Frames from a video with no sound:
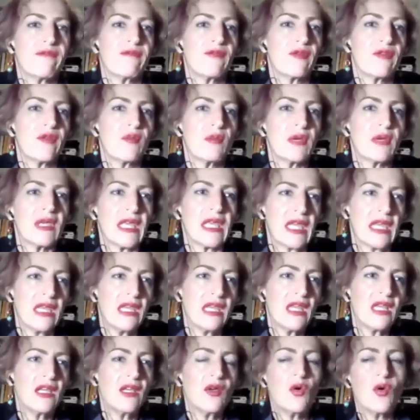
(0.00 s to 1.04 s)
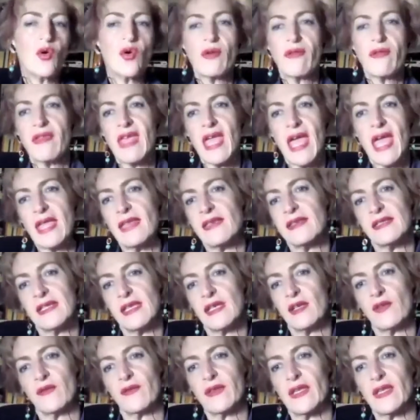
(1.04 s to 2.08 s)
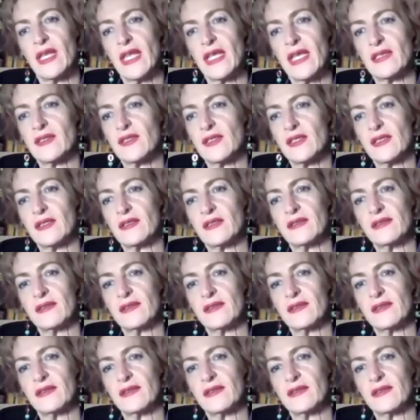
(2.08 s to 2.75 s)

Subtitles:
the beginning or the ending of the lesson?